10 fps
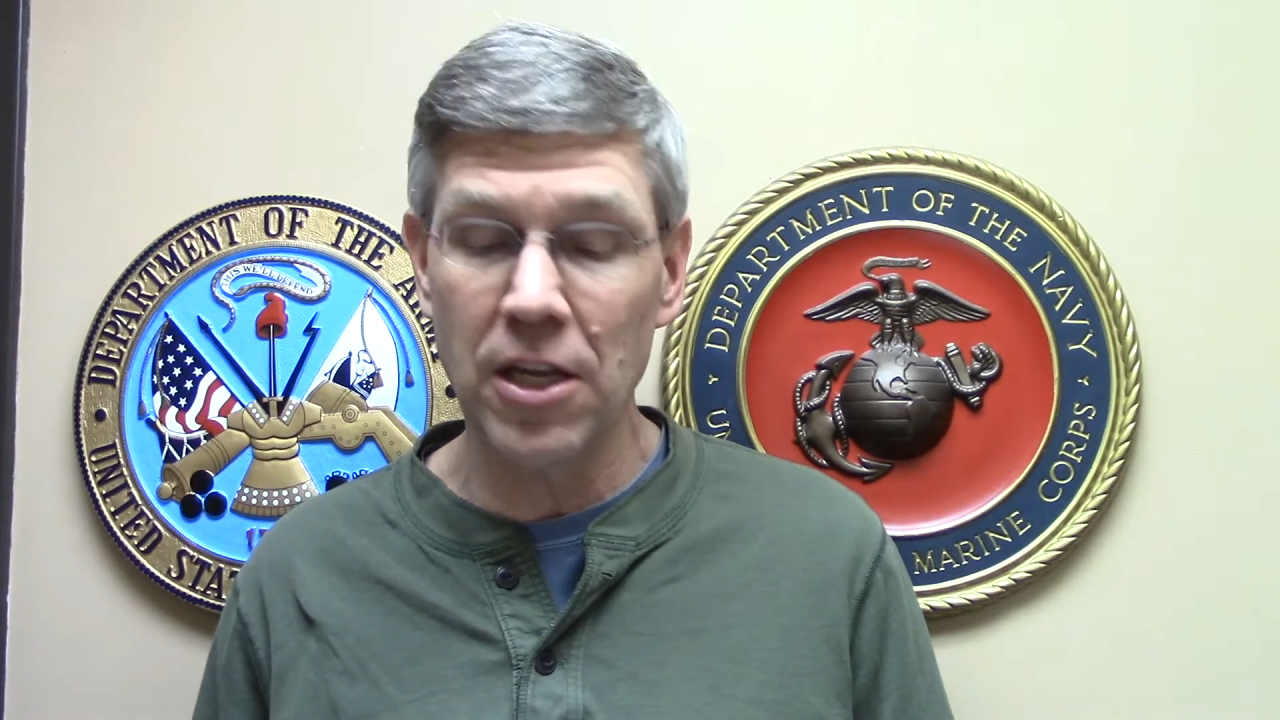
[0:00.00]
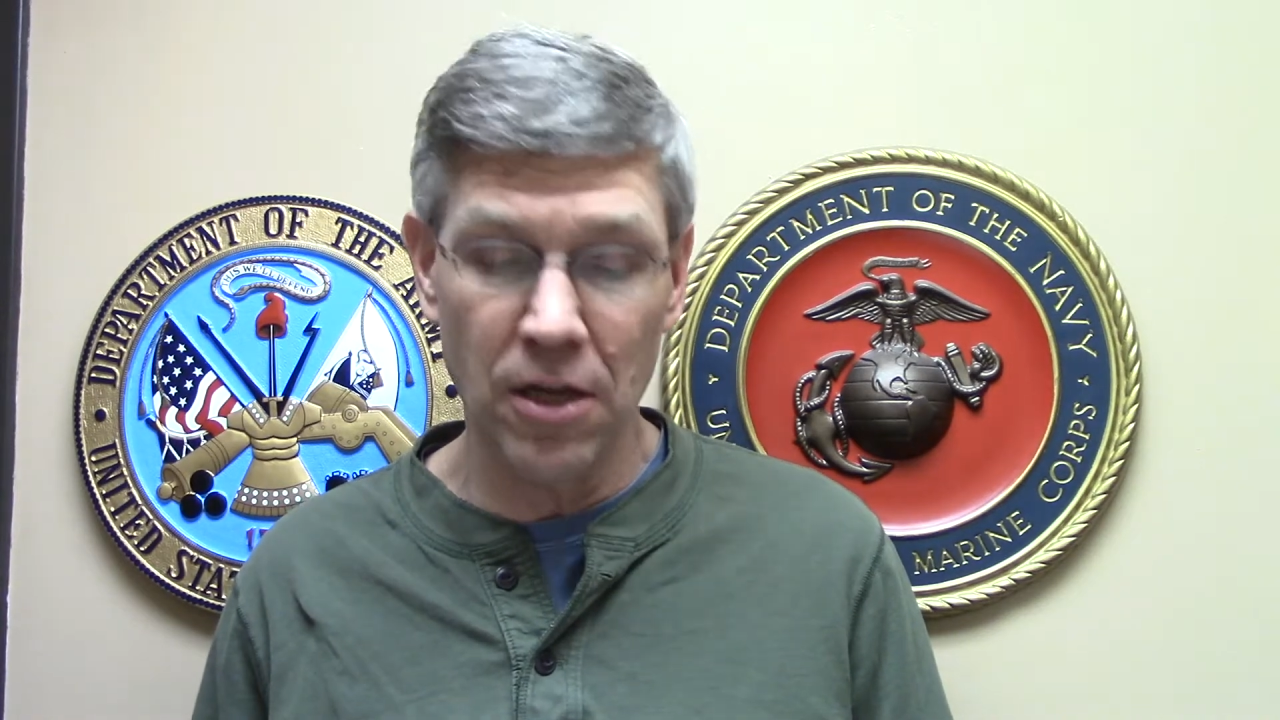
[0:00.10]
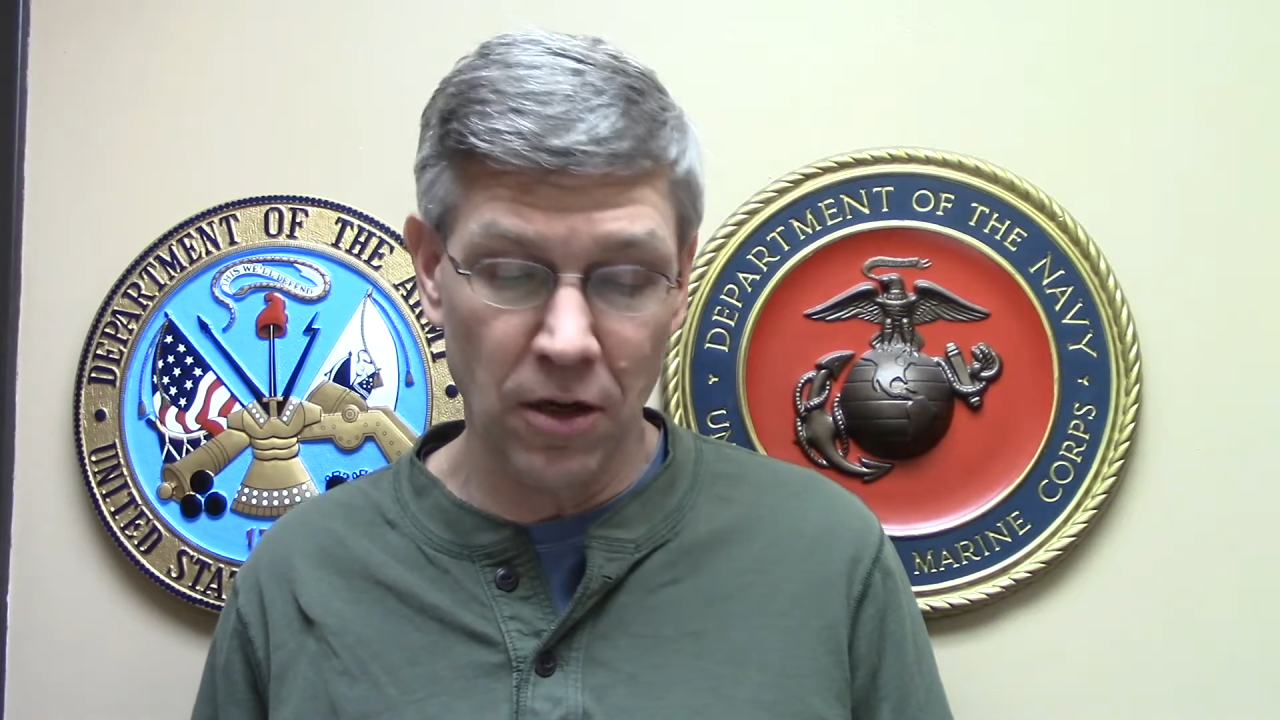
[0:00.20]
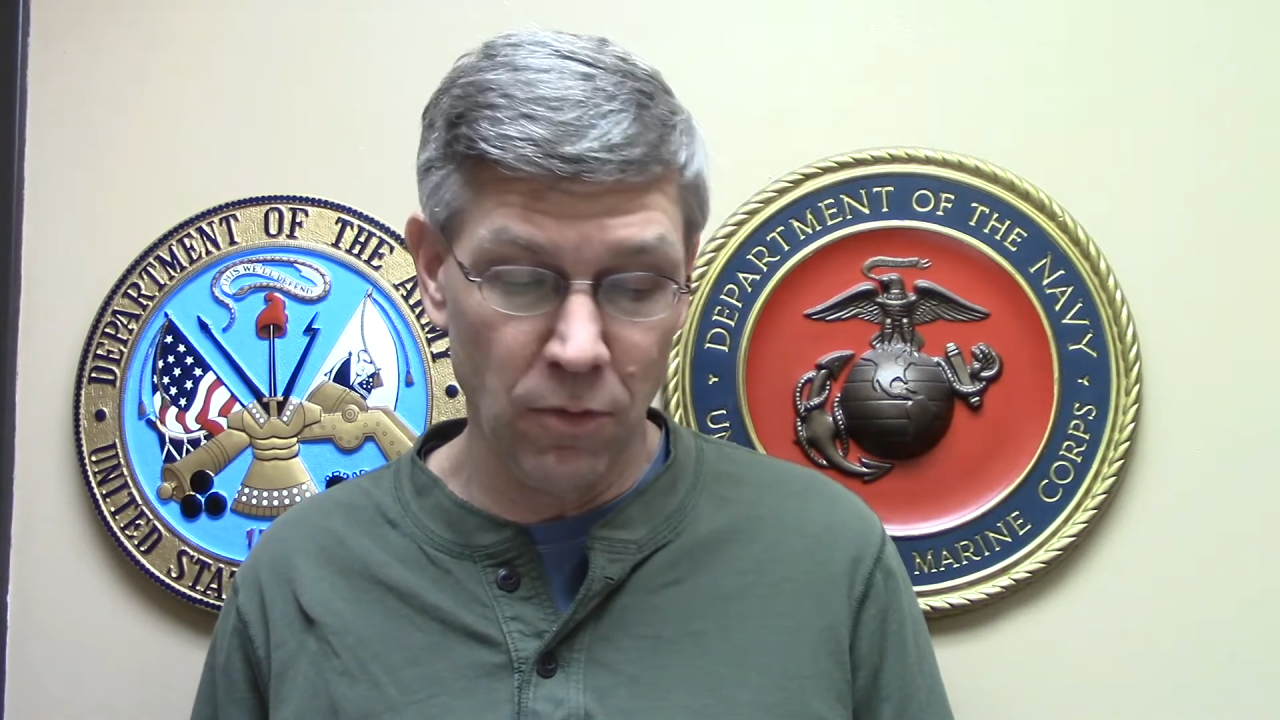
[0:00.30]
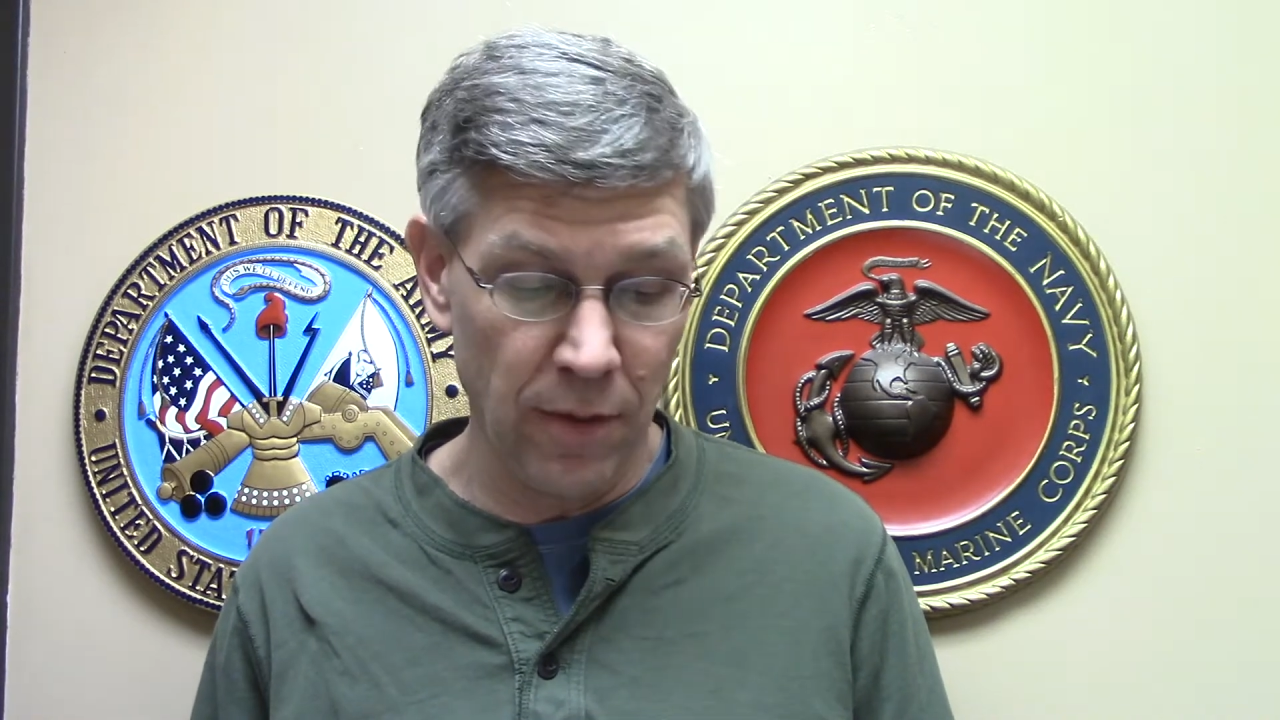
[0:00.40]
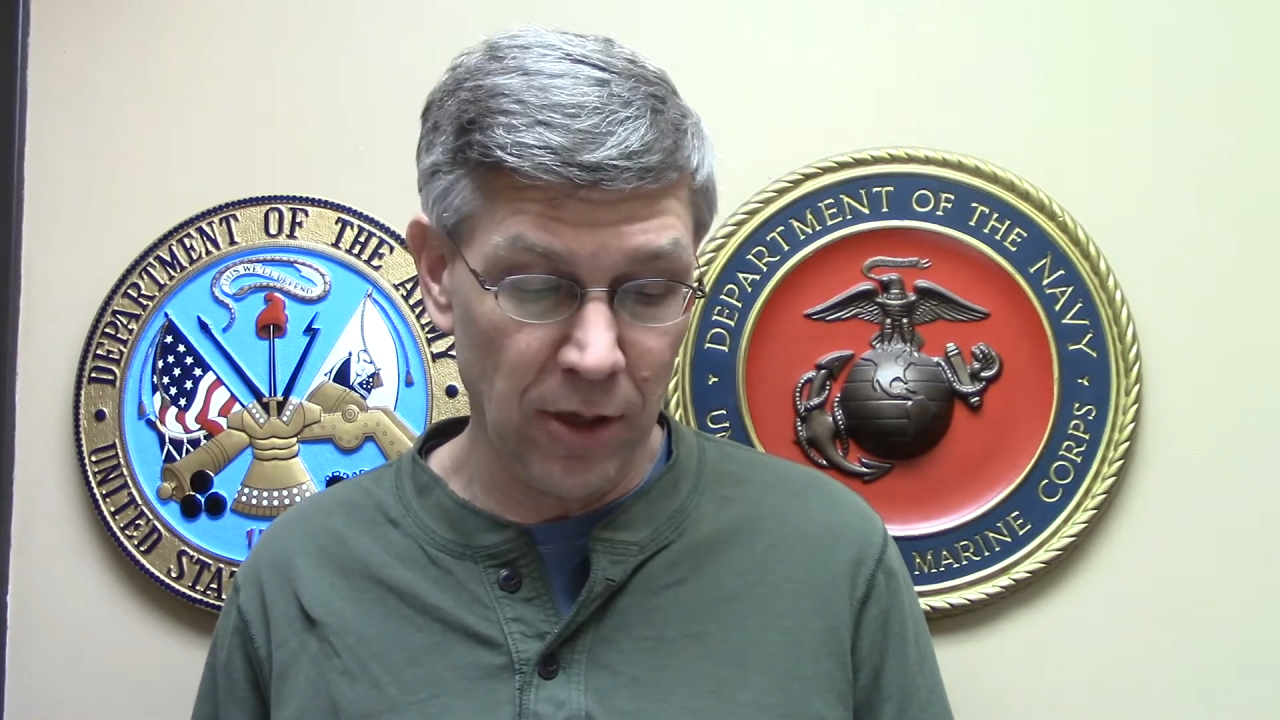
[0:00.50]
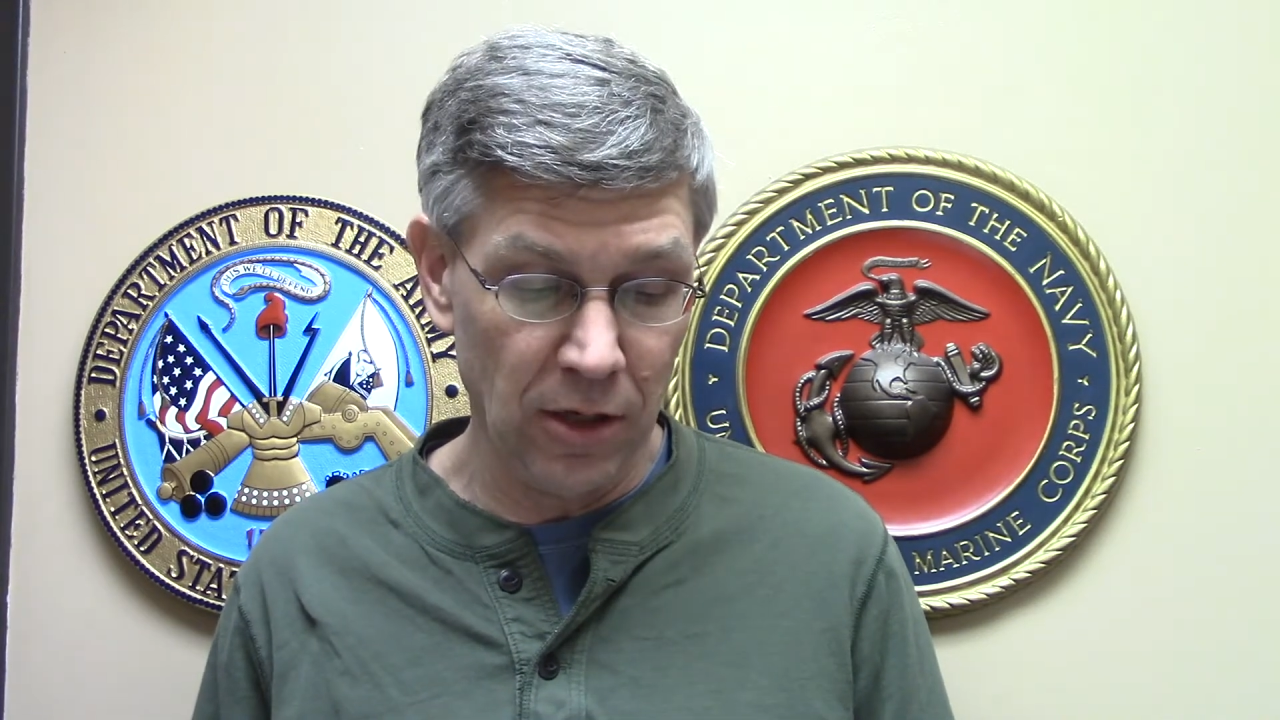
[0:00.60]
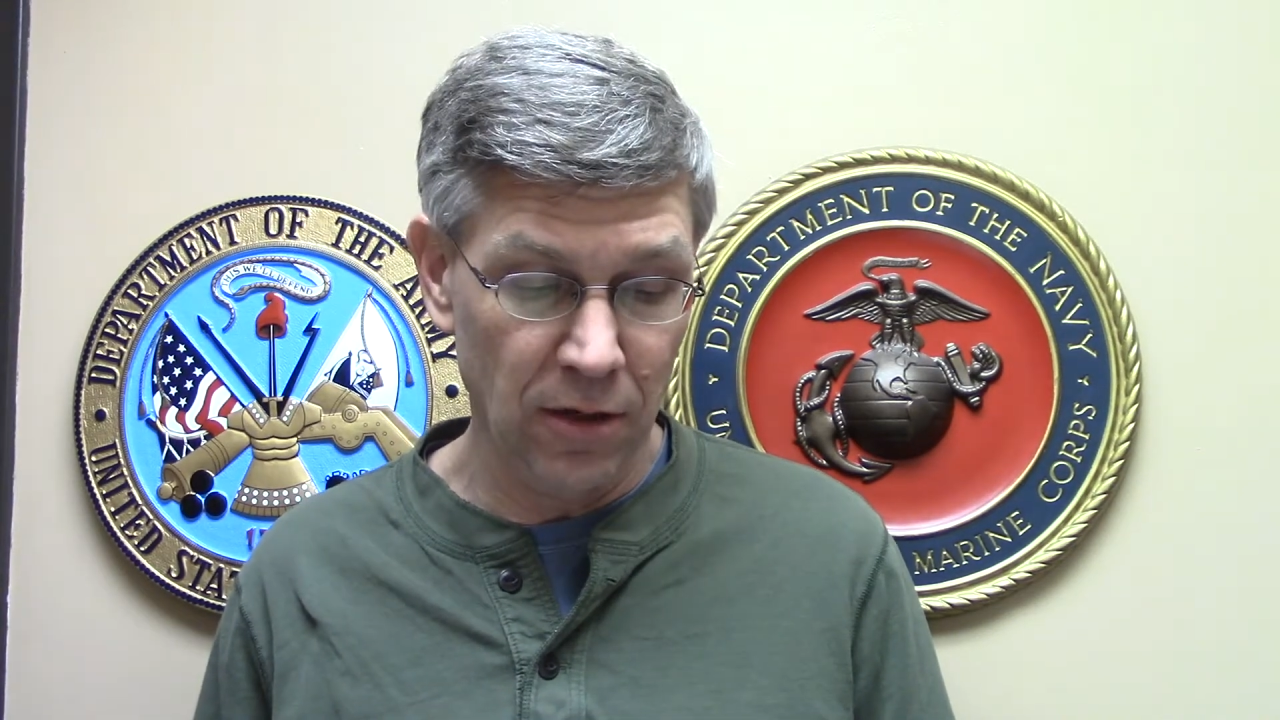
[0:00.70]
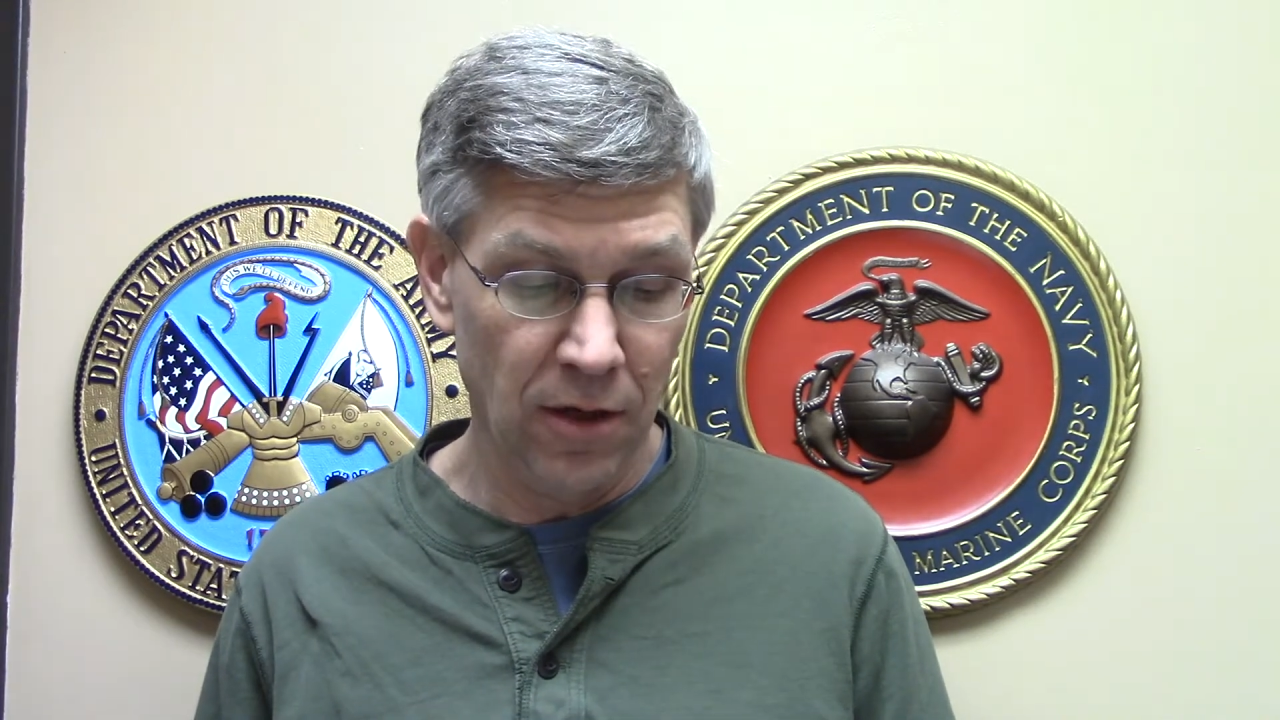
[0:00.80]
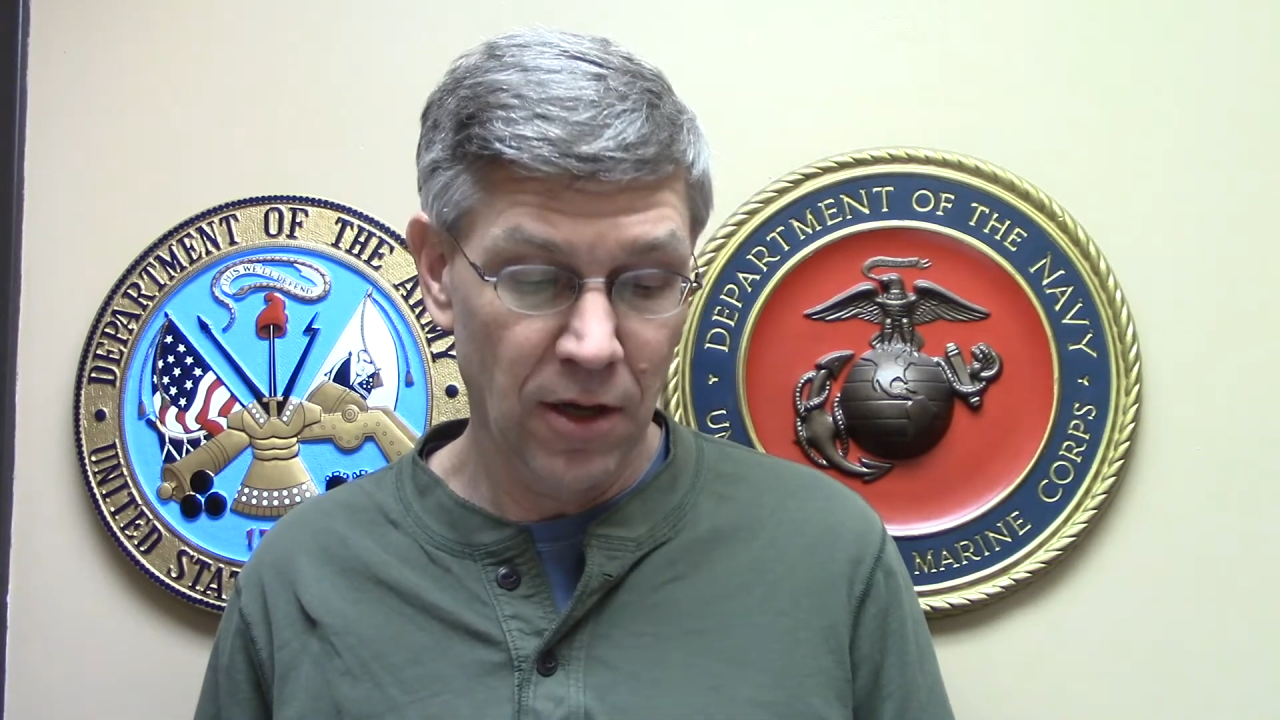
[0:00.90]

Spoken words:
young women,